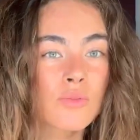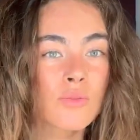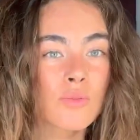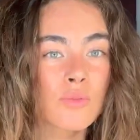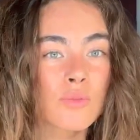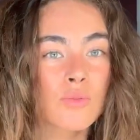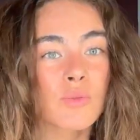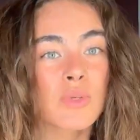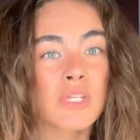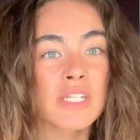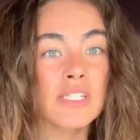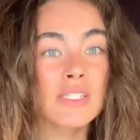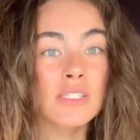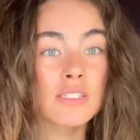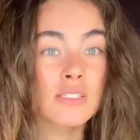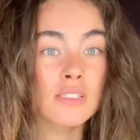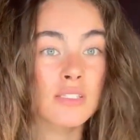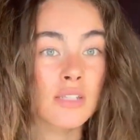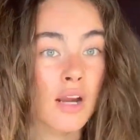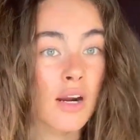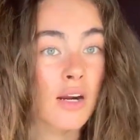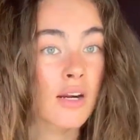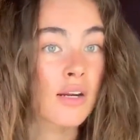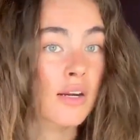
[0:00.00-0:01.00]

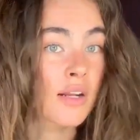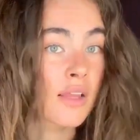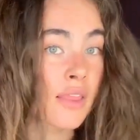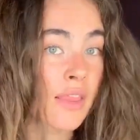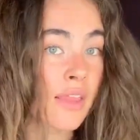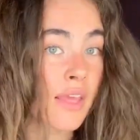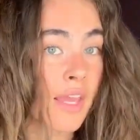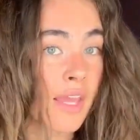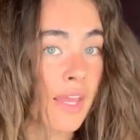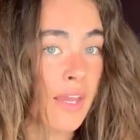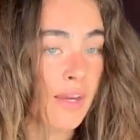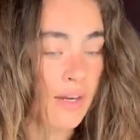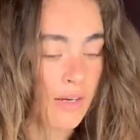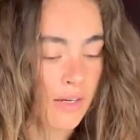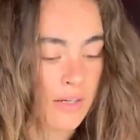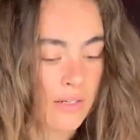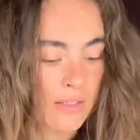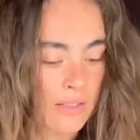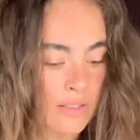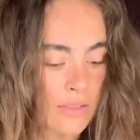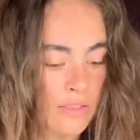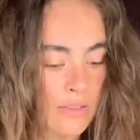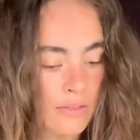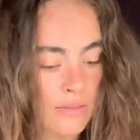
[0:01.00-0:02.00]
restart the hair.
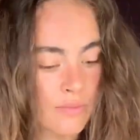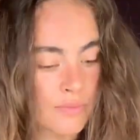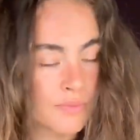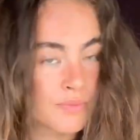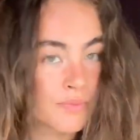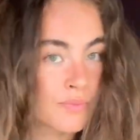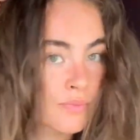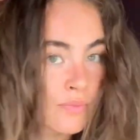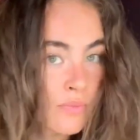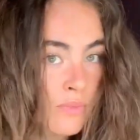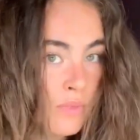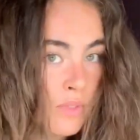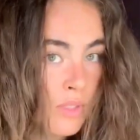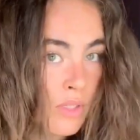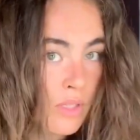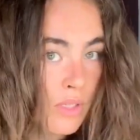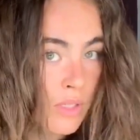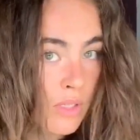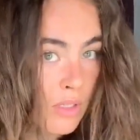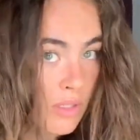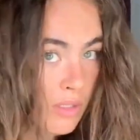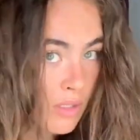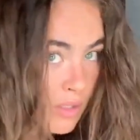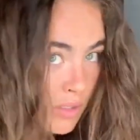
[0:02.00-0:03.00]

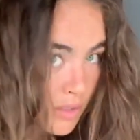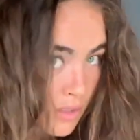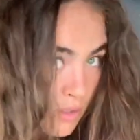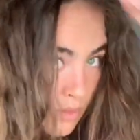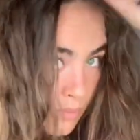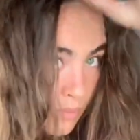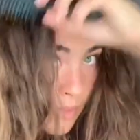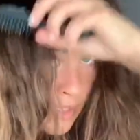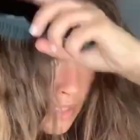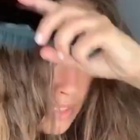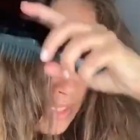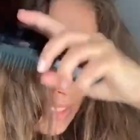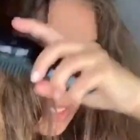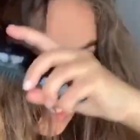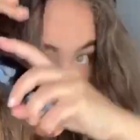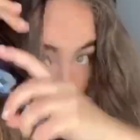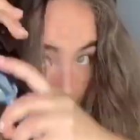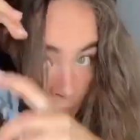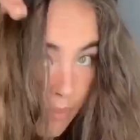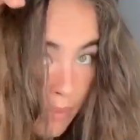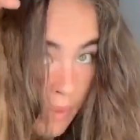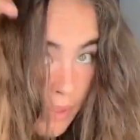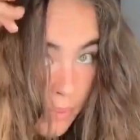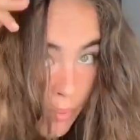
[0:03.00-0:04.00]
I'm going to take
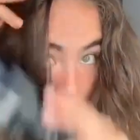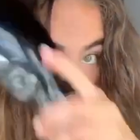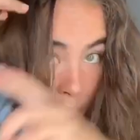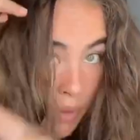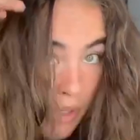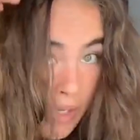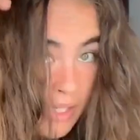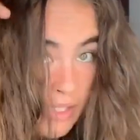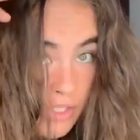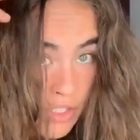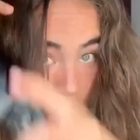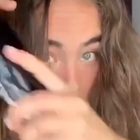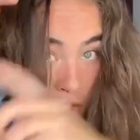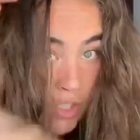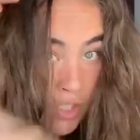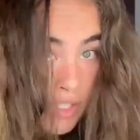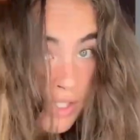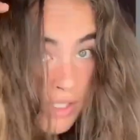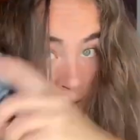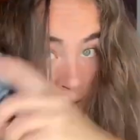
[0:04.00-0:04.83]
my brush.